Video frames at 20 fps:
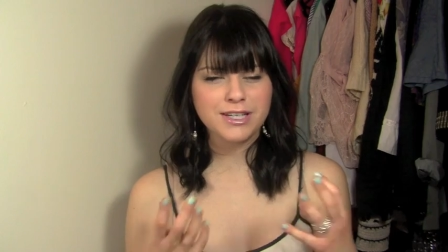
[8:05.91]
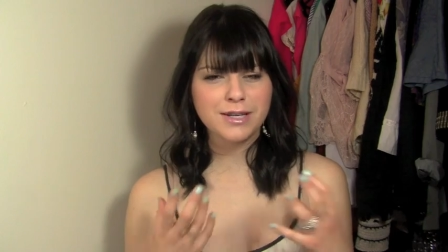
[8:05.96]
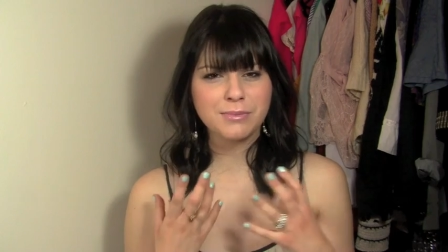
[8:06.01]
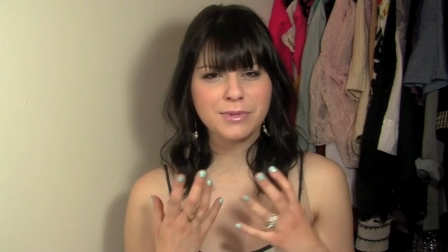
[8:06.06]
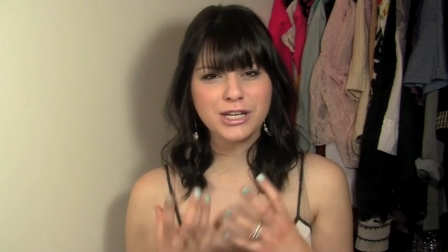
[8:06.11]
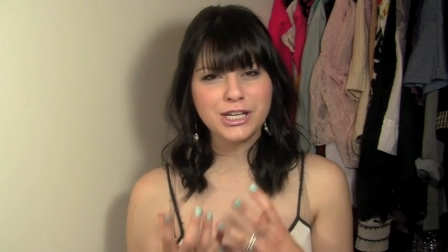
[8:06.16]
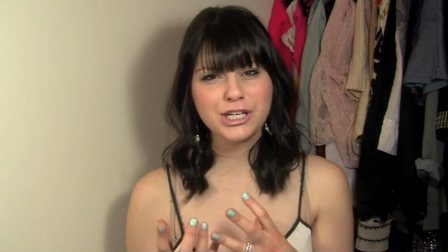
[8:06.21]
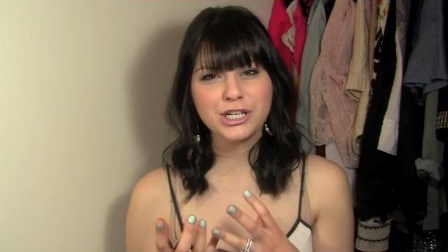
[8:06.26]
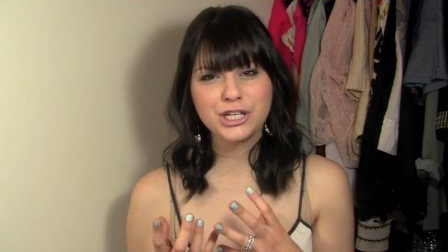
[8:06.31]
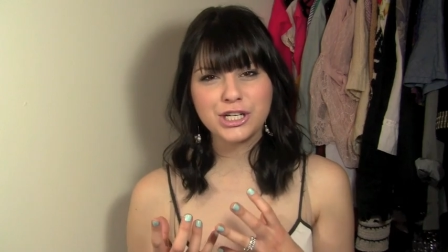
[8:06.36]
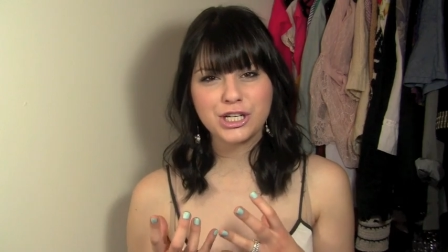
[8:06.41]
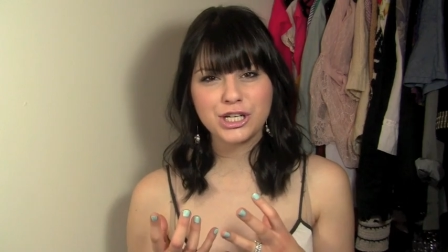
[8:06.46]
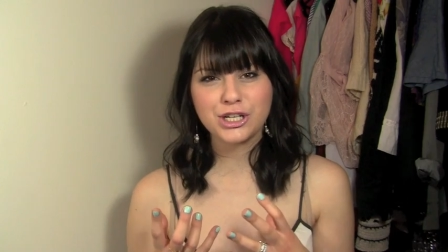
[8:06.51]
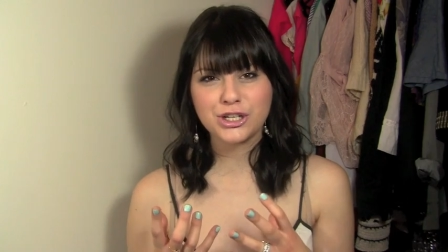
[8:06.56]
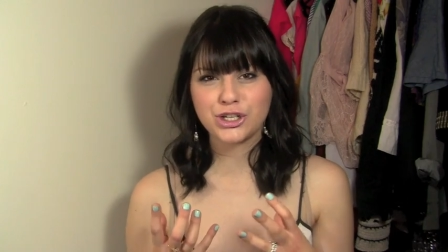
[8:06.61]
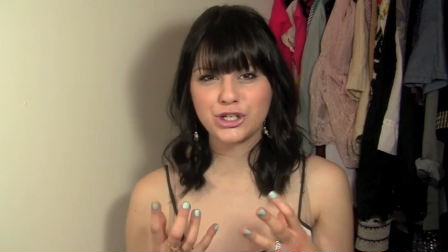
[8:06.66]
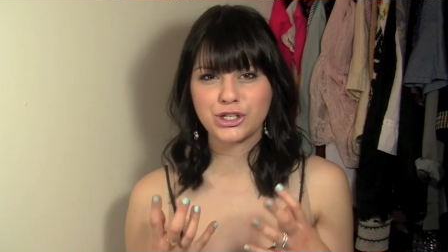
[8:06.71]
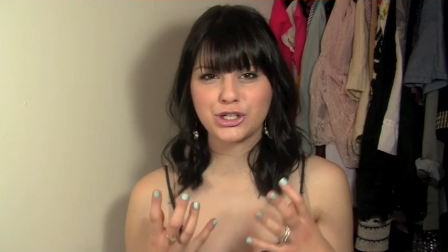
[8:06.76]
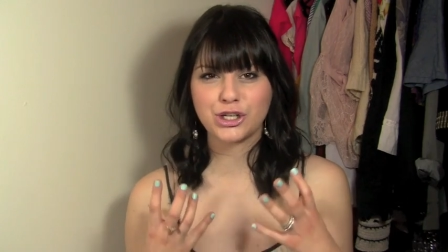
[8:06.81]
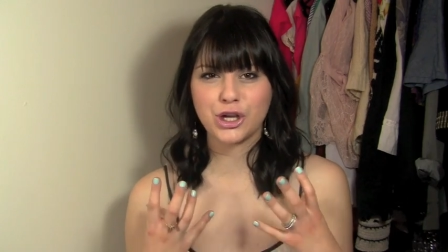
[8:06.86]
to me,
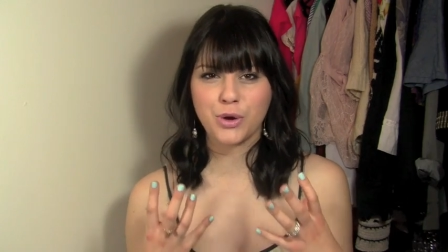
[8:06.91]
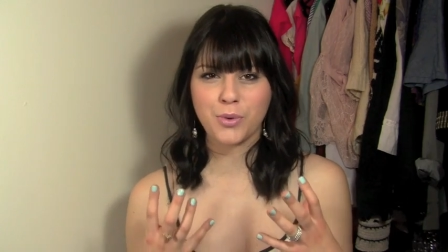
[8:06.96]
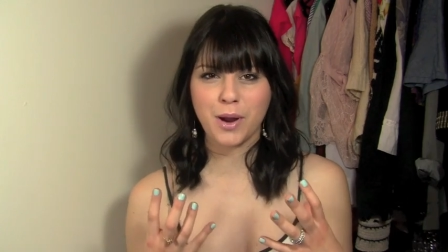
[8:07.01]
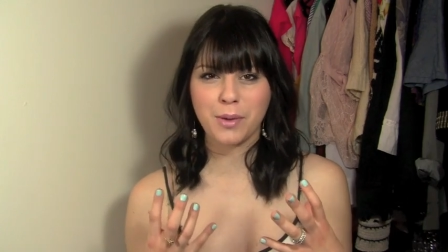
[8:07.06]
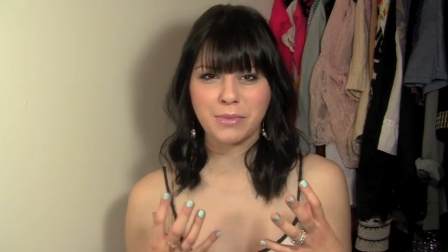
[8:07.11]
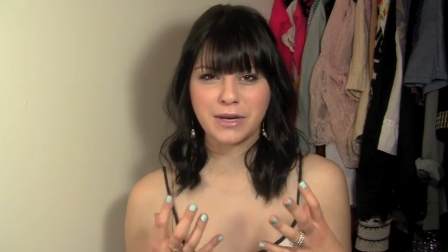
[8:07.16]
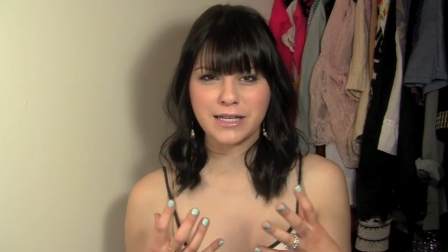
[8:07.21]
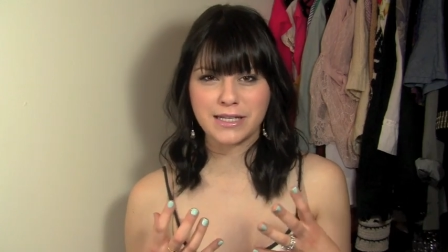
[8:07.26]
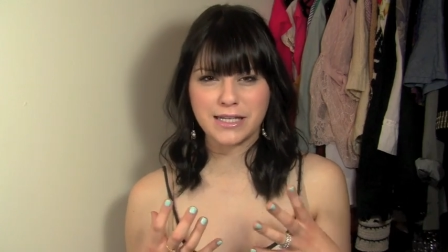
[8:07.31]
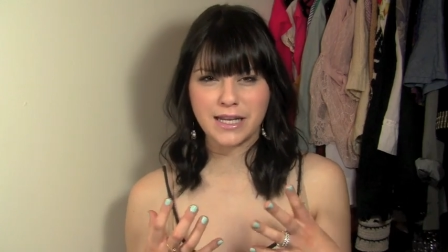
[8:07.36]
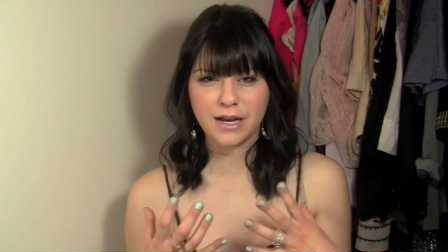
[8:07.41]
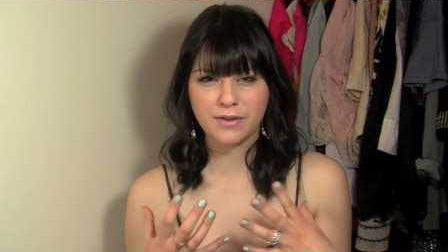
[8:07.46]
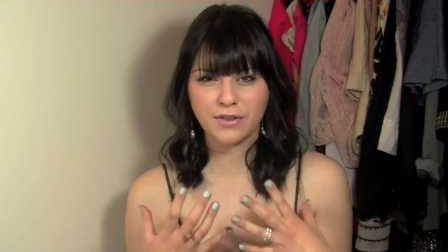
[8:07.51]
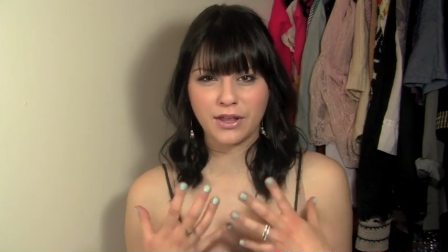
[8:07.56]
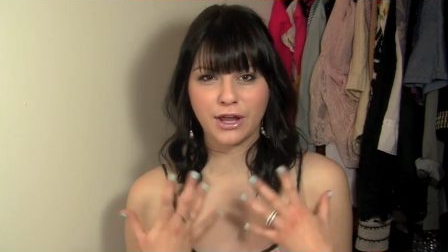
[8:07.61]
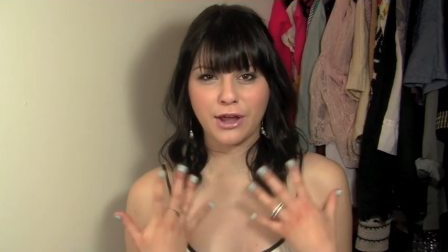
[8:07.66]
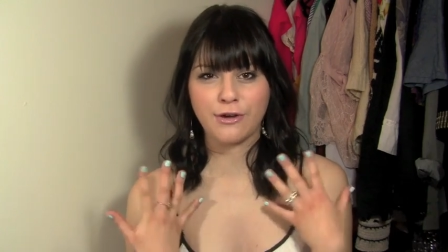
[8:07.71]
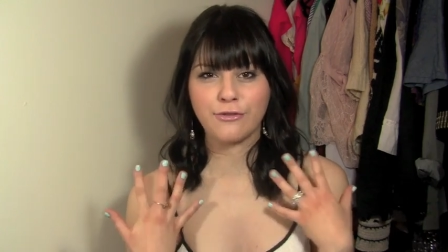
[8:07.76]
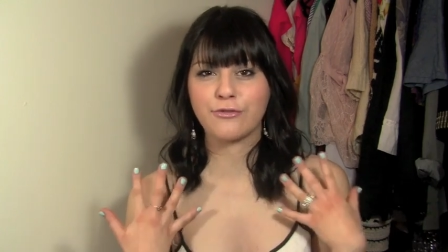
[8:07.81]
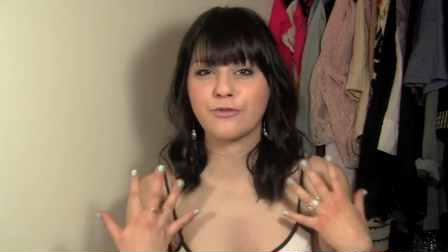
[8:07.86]
she's just so reminiscent of
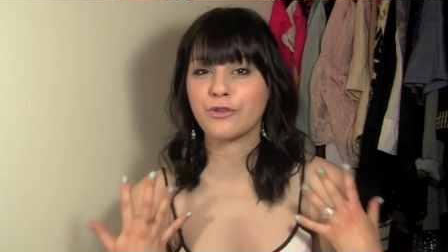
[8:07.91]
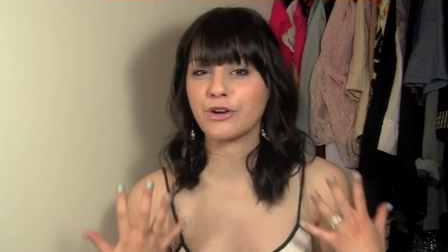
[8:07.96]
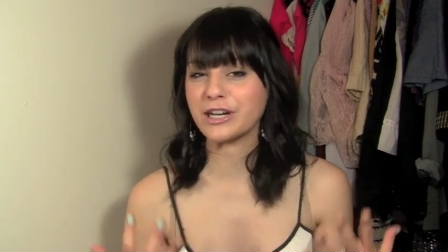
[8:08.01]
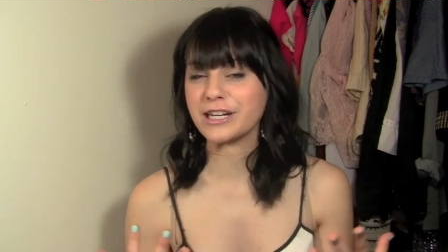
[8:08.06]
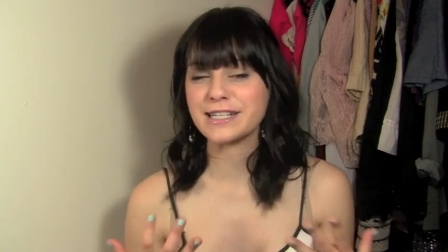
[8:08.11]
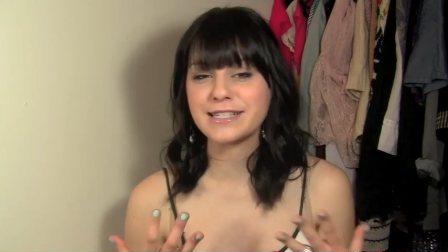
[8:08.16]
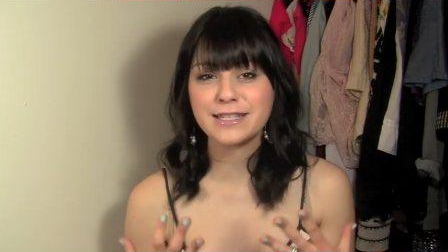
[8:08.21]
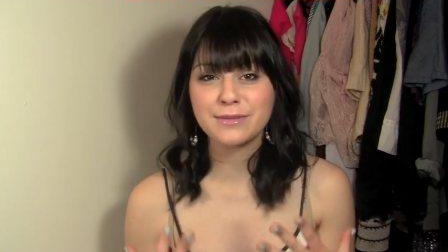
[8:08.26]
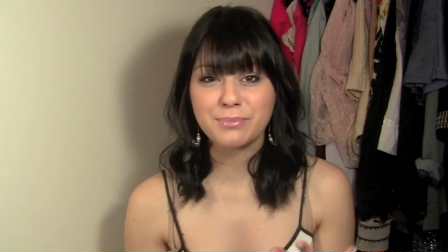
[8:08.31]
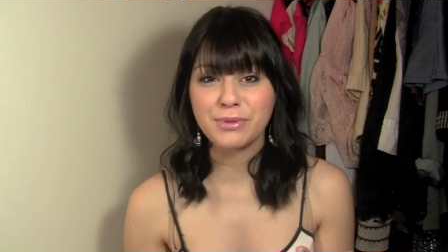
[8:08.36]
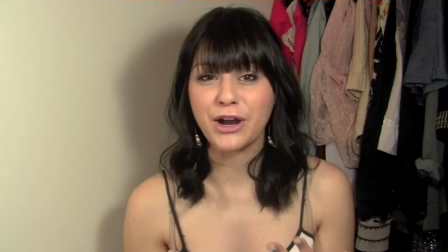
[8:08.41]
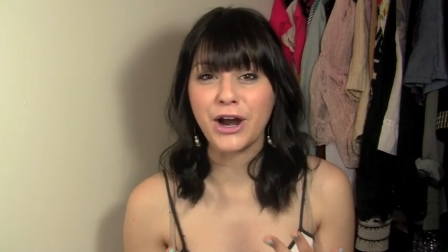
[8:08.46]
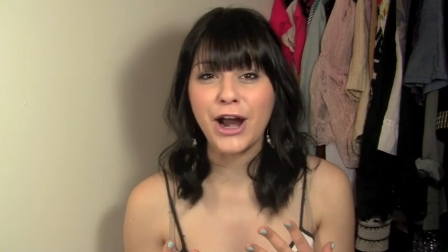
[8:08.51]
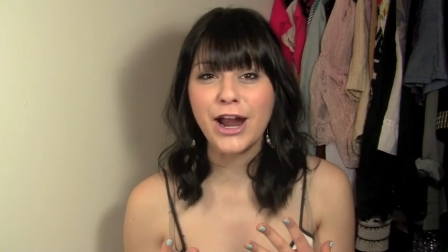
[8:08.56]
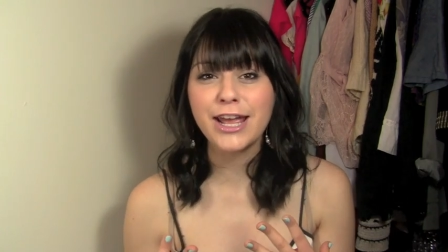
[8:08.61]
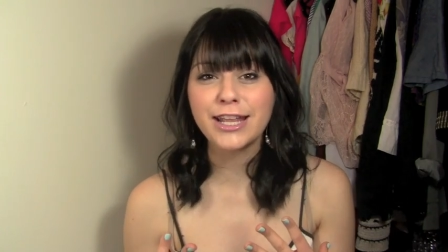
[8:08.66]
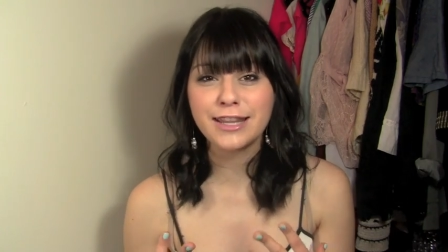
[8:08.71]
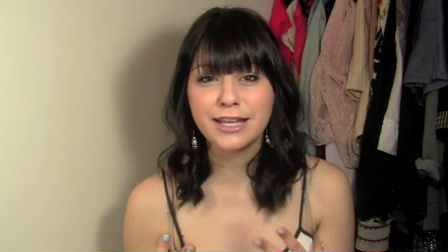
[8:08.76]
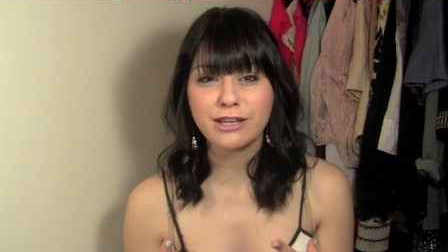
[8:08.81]
like a free spirit.